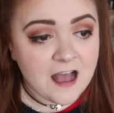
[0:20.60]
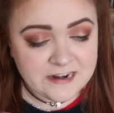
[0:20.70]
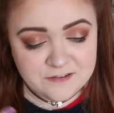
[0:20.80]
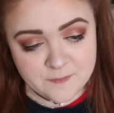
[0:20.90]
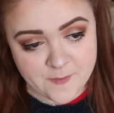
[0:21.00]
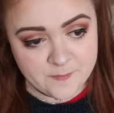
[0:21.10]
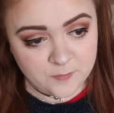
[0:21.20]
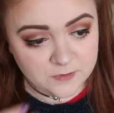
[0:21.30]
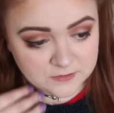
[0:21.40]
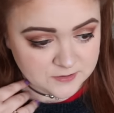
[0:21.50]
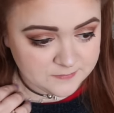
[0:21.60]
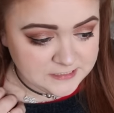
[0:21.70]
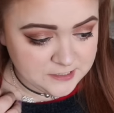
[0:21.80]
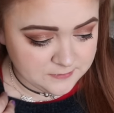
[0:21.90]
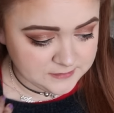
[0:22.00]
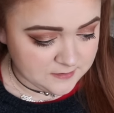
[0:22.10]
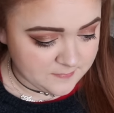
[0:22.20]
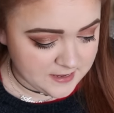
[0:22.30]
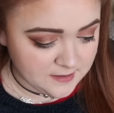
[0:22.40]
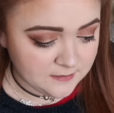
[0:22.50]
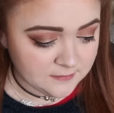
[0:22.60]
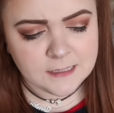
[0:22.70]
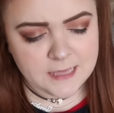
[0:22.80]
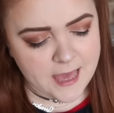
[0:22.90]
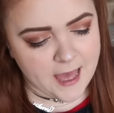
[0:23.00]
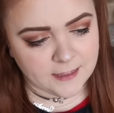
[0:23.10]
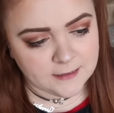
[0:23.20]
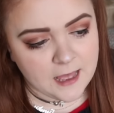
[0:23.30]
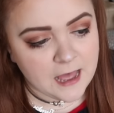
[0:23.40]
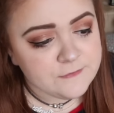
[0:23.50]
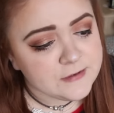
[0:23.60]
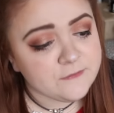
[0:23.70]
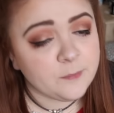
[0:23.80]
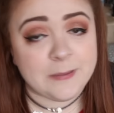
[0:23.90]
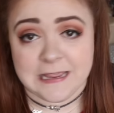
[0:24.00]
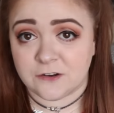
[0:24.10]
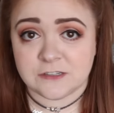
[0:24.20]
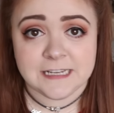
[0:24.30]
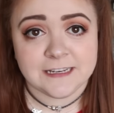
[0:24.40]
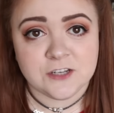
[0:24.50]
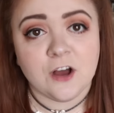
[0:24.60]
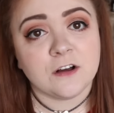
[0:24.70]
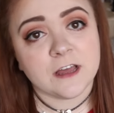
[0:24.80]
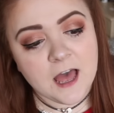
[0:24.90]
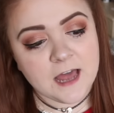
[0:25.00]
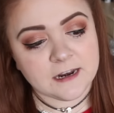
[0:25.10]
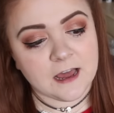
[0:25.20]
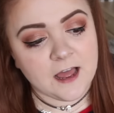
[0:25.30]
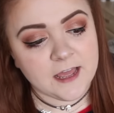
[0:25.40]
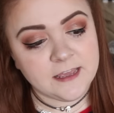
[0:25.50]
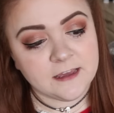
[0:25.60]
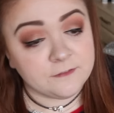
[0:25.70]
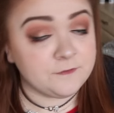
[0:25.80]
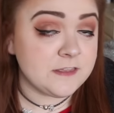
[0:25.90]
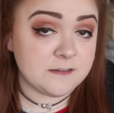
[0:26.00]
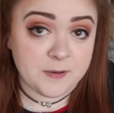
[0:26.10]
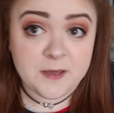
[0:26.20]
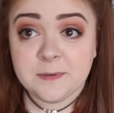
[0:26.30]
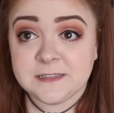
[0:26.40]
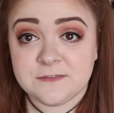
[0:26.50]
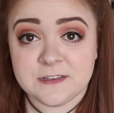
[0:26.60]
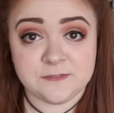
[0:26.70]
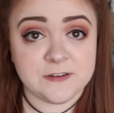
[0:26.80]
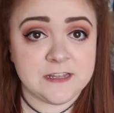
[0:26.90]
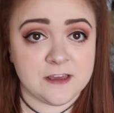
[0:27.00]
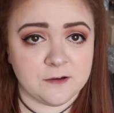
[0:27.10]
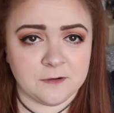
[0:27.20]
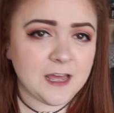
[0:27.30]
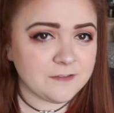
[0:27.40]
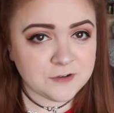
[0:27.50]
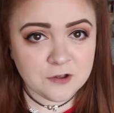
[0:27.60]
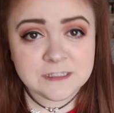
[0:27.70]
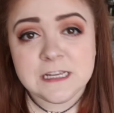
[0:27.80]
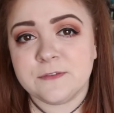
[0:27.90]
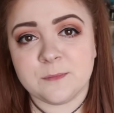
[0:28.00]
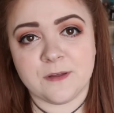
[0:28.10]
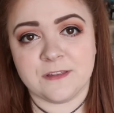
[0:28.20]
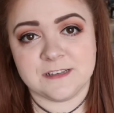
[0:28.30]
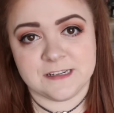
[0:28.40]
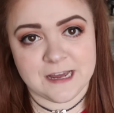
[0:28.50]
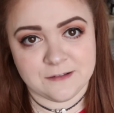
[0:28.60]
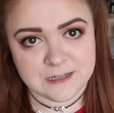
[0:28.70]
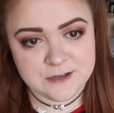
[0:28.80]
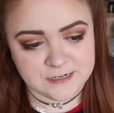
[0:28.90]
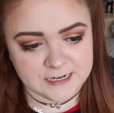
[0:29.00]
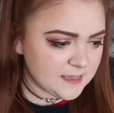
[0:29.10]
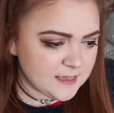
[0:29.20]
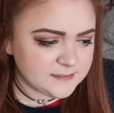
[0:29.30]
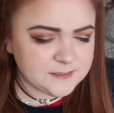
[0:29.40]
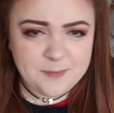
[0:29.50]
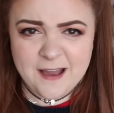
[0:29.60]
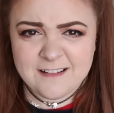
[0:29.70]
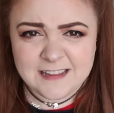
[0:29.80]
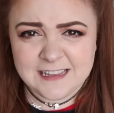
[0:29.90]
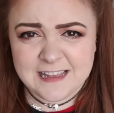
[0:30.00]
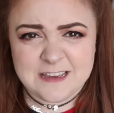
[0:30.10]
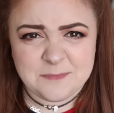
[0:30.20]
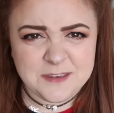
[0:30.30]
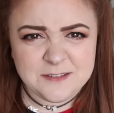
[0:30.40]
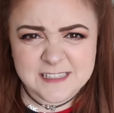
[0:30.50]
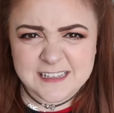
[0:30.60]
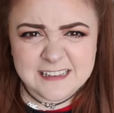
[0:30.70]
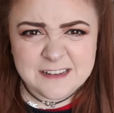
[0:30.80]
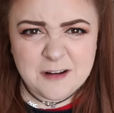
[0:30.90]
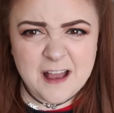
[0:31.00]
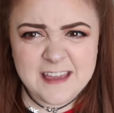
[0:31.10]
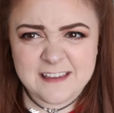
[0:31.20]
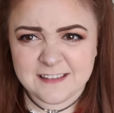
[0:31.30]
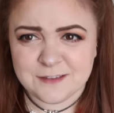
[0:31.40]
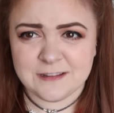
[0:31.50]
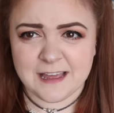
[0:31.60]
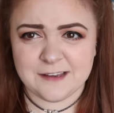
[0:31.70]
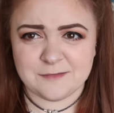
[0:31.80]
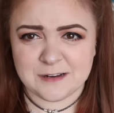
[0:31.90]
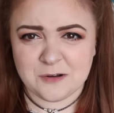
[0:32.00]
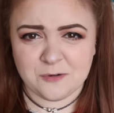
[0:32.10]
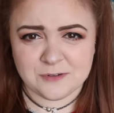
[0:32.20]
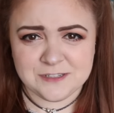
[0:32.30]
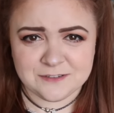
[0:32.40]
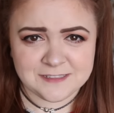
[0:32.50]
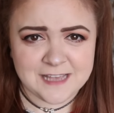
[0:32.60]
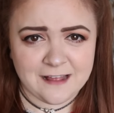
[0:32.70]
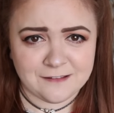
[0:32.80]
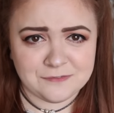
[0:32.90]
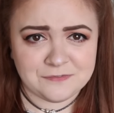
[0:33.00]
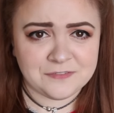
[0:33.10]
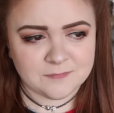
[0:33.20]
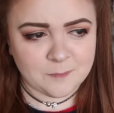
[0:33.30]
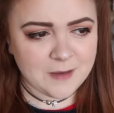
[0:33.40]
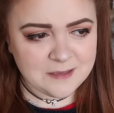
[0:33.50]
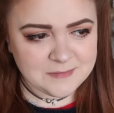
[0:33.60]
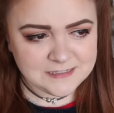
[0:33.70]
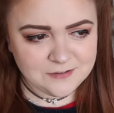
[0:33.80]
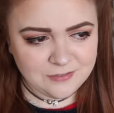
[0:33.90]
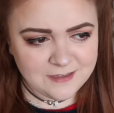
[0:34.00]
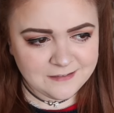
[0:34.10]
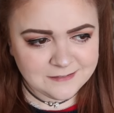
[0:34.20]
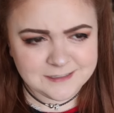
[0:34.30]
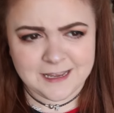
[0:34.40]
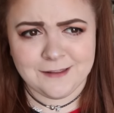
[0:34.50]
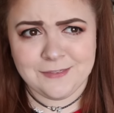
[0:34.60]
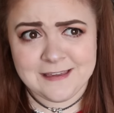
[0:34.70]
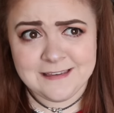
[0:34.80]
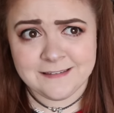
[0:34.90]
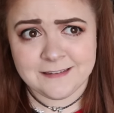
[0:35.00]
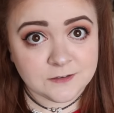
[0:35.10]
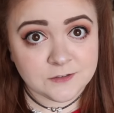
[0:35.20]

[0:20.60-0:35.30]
I don't remember what number two was gonna be. Yeah, I've never been on TikTok and I, for the purpose of this video, have not even bothered to download it. It's apparently like Musical.ly right. You like record yourself mime into things, I think.